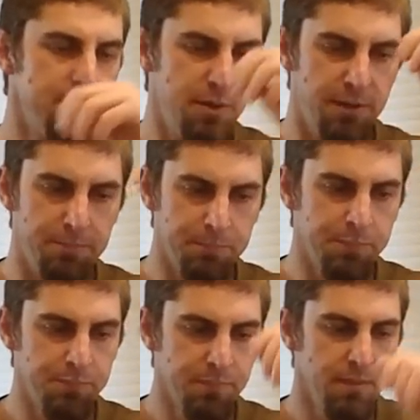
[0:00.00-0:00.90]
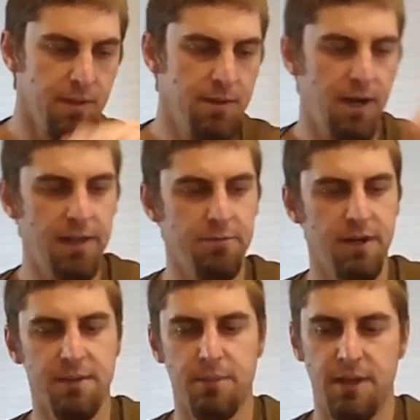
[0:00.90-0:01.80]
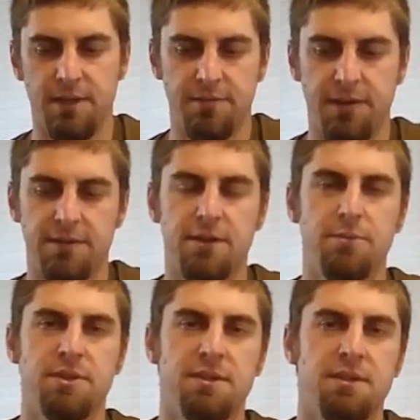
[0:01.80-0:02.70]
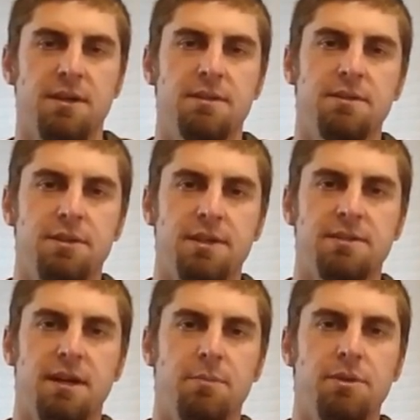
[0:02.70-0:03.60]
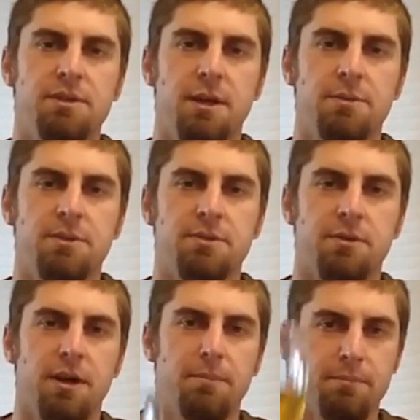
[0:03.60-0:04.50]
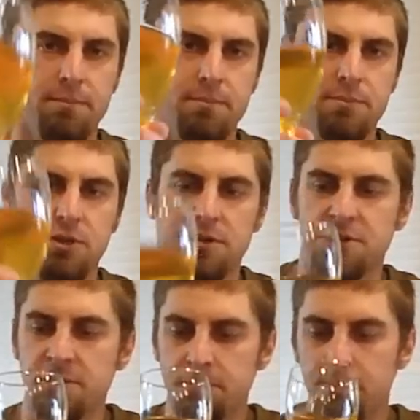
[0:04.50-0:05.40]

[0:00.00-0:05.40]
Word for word: But highly recommended Fantôme saison. Until next time, please comment, subscribe. Cheers.